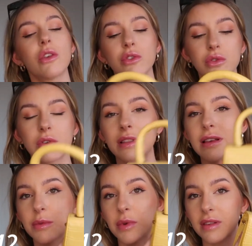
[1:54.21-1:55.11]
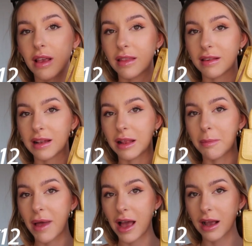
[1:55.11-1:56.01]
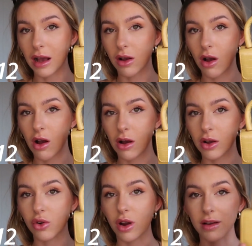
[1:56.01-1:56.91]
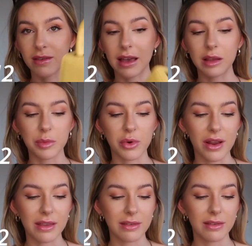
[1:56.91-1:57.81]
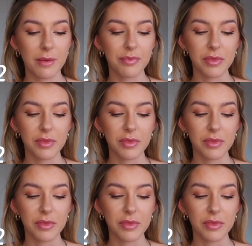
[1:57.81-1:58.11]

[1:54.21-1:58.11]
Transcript: So this was this little bag I got, crocodile print,